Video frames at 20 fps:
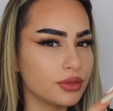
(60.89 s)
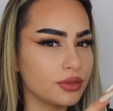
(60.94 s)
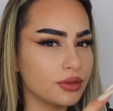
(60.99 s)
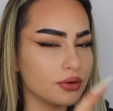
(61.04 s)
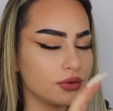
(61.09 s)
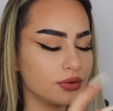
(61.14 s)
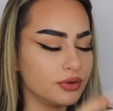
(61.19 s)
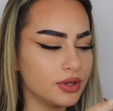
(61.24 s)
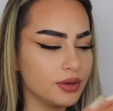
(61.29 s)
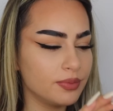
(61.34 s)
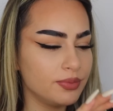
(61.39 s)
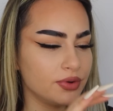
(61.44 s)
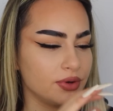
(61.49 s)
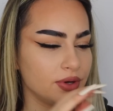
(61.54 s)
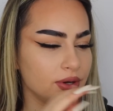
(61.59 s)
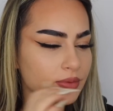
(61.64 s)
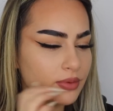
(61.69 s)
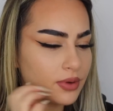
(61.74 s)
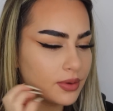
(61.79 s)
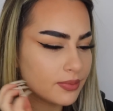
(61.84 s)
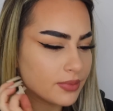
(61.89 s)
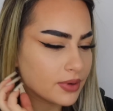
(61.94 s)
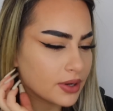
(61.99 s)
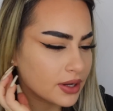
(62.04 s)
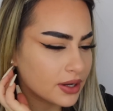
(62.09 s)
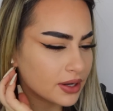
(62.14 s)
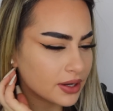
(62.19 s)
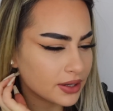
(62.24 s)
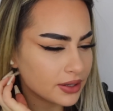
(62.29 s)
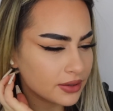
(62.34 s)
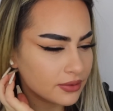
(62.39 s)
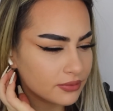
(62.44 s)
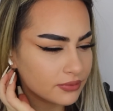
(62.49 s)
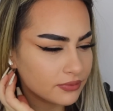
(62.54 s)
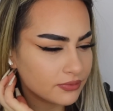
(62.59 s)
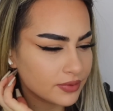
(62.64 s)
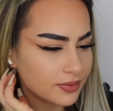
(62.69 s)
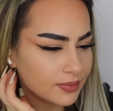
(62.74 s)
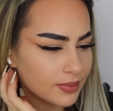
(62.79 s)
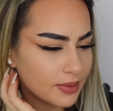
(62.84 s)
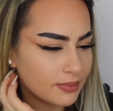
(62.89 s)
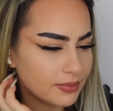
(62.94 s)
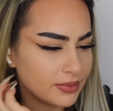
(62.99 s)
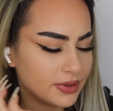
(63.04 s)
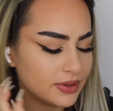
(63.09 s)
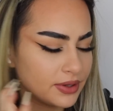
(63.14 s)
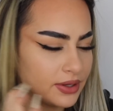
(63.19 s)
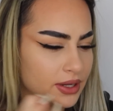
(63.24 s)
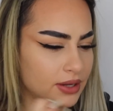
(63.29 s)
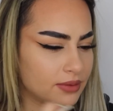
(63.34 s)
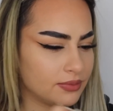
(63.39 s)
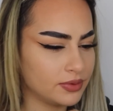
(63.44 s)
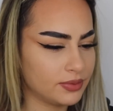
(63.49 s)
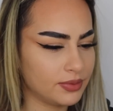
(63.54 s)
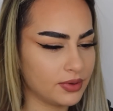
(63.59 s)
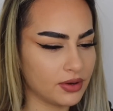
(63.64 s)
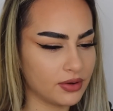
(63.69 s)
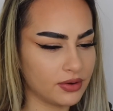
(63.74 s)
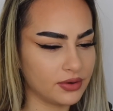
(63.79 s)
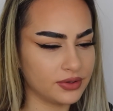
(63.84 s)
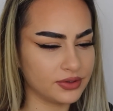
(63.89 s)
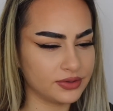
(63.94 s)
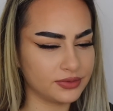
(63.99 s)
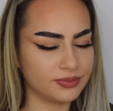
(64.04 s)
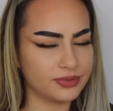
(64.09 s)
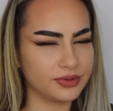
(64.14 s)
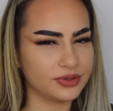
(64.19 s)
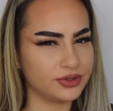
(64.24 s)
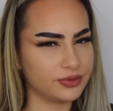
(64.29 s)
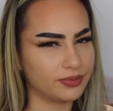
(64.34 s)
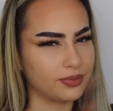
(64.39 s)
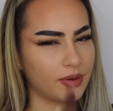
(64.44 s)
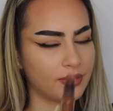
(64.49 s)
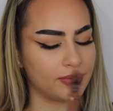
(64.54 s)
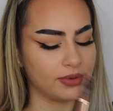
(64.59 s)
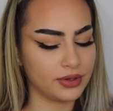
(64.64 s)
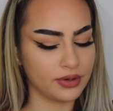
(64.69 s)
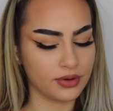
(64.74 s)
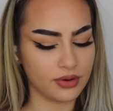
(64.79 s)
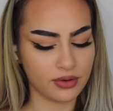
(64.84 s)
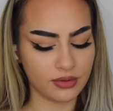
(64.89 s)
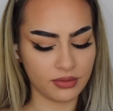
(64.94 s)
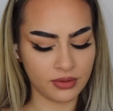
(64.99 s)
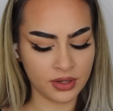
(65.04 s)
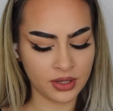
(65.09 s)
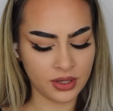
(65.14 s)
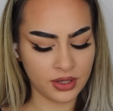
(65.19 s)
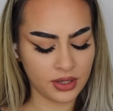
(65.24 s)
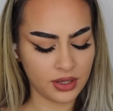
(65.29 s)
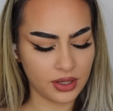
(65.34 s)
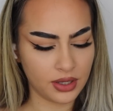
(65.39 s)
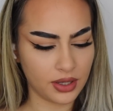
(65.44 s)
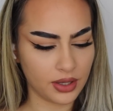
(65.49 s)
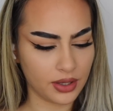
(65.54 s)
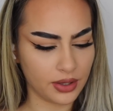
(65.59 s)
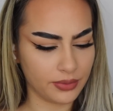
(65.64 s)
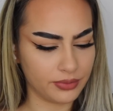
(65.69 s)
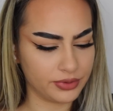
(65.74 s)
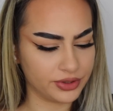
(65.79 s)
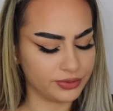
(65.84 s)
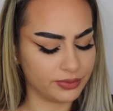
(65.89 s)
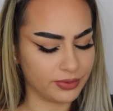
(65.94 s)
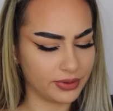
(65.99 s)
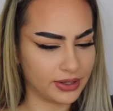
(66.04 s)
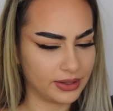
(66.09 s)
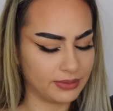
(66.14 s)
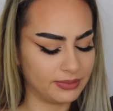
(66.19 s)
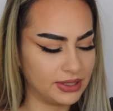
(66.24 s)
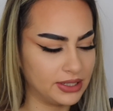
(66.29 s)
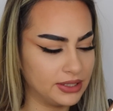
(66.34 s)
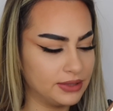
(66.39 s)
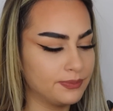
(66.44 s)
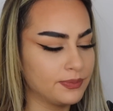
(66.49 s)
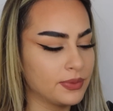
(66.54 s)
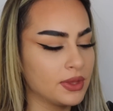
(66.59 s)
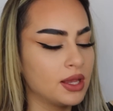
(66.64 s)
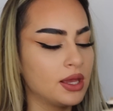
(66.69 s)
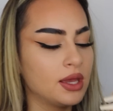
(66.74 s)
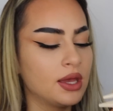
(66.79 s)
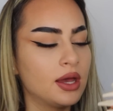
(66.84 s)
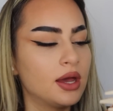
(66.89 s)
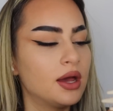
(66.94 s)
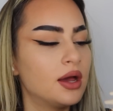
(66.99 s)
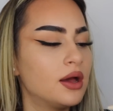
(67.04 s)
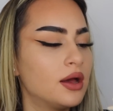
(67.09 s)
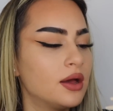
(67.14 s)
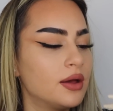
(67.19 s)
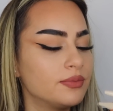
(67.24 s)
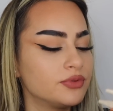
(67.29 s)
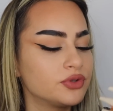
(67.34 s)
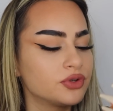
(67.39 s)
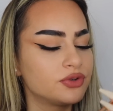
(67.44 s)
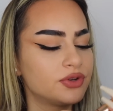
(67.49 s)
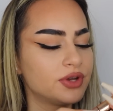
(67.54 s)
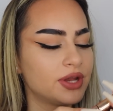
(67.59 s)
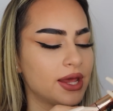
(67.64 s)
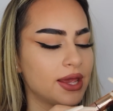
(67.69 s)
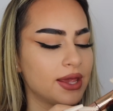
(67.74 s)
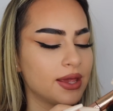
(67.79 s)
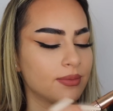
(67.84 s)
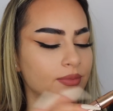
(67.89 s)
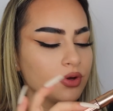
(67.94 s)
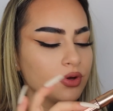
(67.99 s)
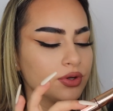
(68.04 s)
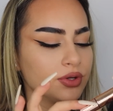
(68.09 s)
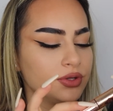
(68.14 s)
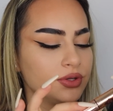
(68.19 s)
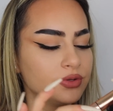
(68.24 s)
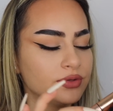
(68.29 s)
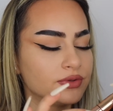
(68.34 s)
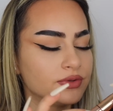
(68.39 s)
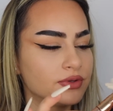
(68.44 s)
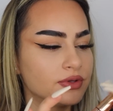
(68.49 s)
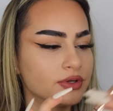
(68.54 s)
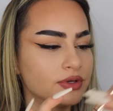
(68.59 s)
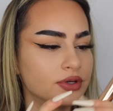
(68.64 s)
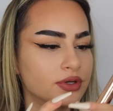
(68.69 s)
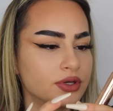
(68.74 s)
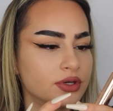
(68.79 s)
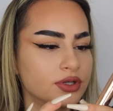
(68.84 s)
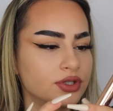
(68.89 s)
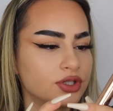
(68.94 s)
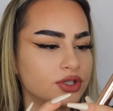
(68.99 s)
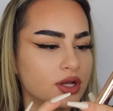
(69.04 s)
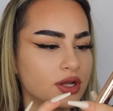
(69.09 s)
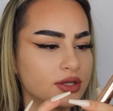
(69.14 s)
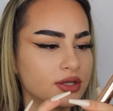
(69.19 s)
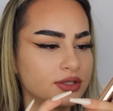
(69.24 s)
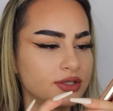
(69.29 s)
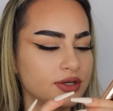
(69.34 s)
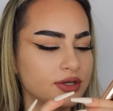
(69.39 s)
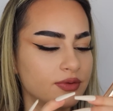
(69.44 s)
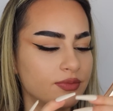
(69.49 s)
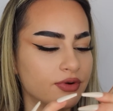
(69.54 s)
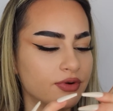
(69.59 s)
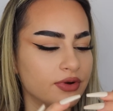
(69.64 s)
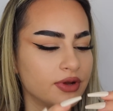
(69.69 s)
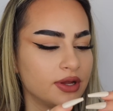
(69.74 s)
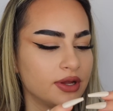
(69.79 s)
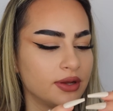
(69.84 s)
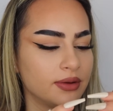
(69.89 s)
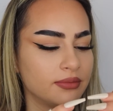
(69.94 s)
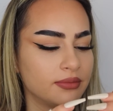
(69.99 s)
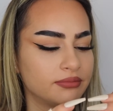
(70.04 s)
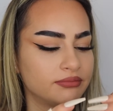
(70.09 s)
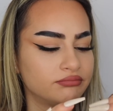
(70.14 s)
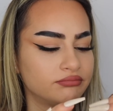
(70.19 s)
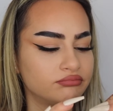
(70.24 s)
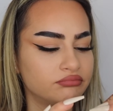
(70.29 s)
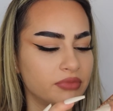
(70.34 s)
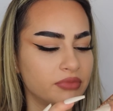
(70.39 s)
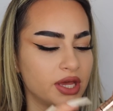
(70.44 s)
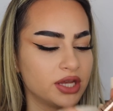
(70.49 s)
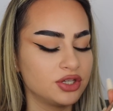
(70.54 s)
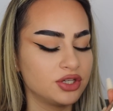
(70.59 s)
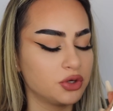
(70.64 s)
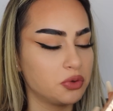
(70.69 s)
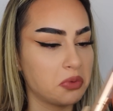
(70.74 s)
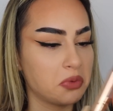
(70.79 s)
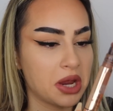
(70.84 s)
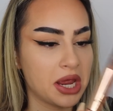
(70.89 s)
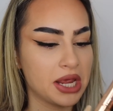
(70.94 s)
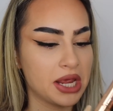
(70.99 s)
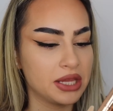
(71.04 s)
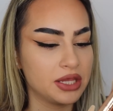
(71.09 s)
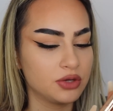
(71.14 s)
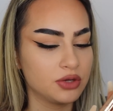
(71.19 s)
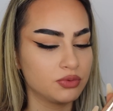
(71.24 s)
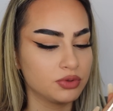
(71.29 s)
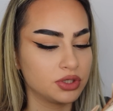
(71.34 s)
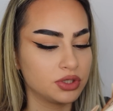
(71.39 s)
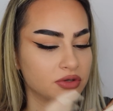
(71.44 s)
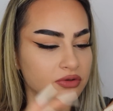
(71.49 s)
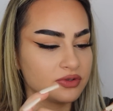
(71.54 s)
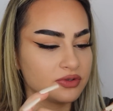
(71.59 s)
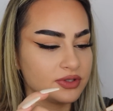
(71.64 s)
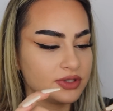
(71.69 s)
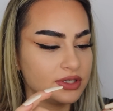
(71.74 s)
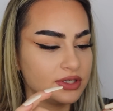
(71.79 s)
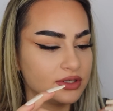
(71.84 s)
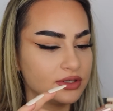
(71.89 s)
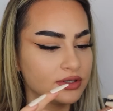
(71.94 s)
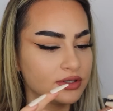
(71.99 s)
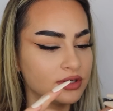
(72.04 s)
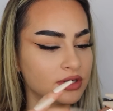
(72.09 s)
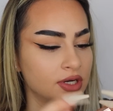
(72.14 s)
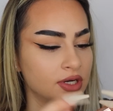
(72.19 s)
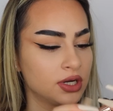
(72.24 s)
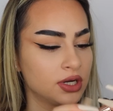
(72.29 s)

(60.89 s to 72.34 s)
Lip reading: Huda Beauty one, but I don't remember the name to be honest, but you probably know which one I mean. So today I'm gonna use the Charlotte Tilbury Magic Way Liquid Concealer